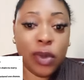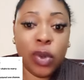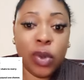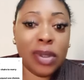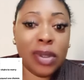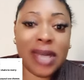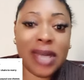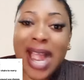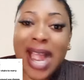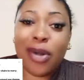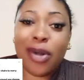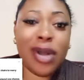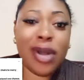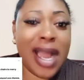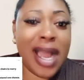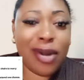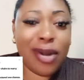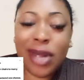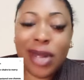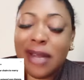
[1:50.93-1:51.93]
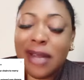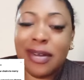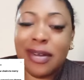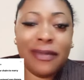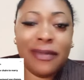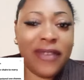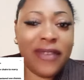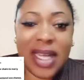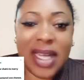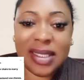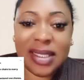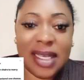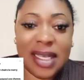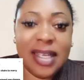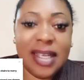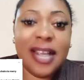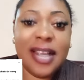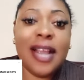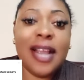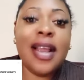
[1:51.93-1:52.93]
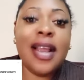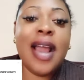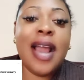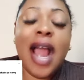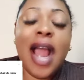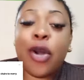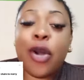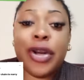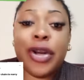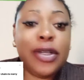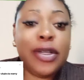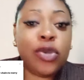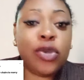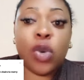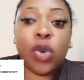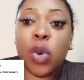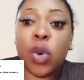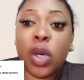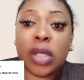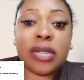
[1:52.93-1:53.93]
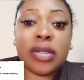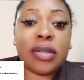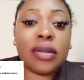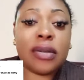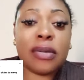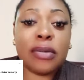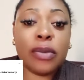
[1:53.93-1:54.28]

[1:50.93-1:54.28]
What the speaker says: in fact, according to what